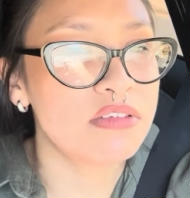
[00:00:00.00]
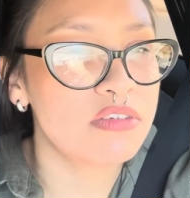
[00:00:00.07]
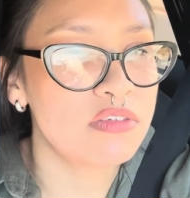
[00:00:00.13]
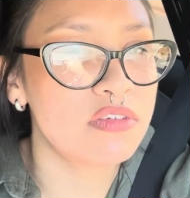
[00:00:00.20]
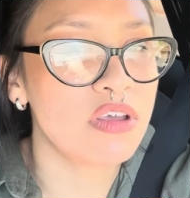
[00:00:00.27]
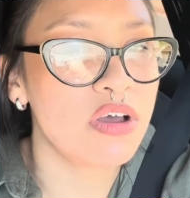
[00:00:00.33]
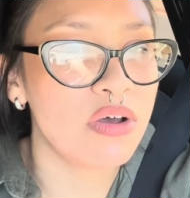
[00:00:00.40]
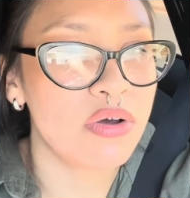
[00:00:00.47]

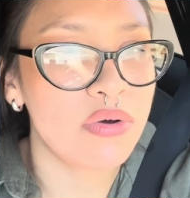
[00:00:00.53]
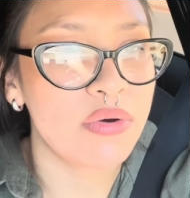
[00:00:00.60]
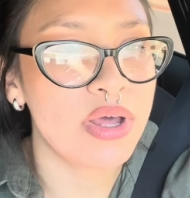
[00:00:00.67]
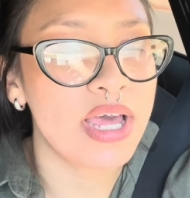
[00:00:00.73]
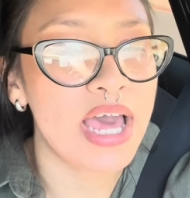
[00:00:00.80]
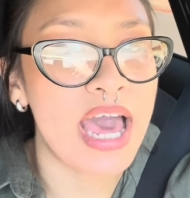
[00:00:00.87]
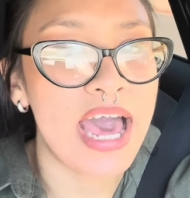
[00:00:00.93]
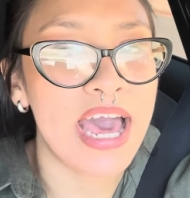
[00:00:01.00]
So
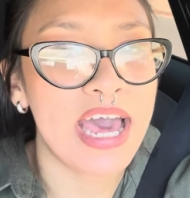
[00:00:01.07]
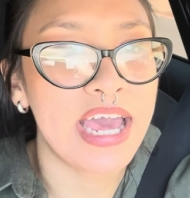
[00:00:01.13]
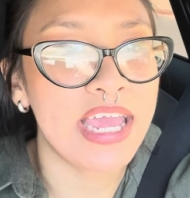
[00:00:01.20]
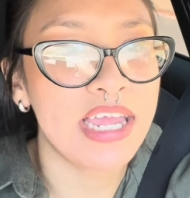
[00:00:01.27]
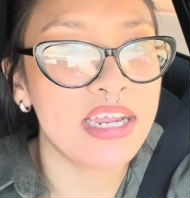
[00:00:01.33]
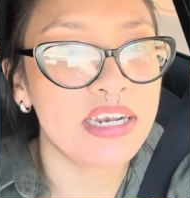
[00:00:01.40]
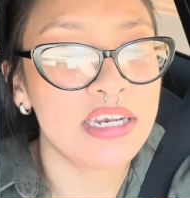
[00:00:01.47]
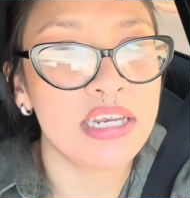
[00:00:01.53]

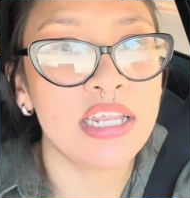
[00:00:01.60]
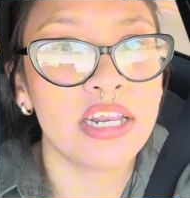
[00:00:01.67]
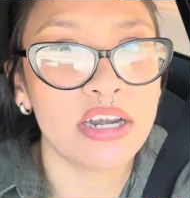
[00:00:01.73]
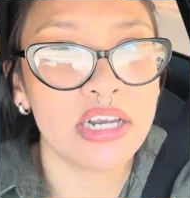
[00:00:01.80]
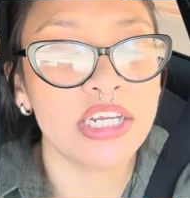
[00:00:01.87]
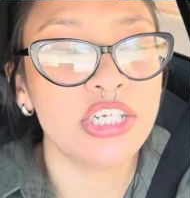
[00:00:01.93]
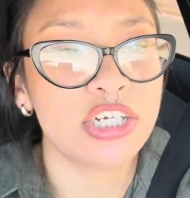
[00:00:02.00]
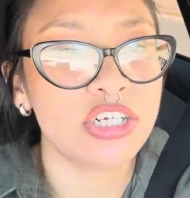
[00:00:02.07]
I
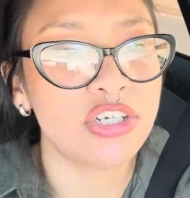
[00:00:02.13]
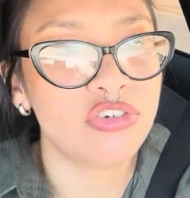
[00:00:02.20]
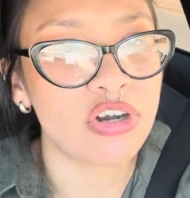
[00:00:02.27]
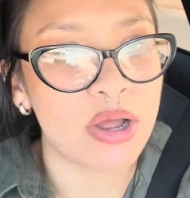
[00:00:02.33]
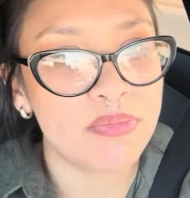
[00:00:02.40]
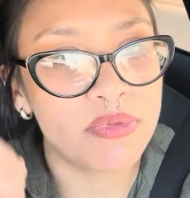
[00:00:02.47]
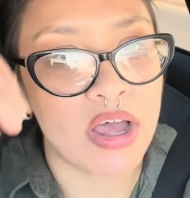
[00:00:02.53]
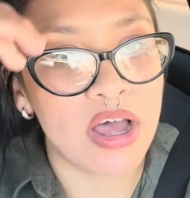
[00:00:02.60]
literally just
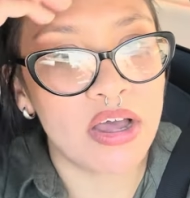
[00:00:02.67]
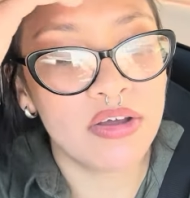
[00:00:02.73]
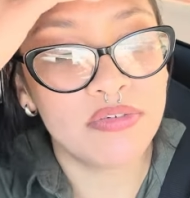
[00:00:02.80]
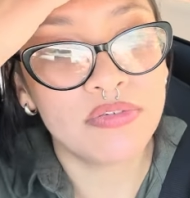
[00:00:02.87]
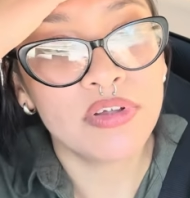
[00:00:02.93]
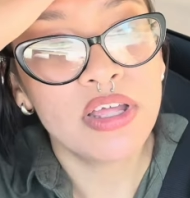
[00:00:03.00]
dropped off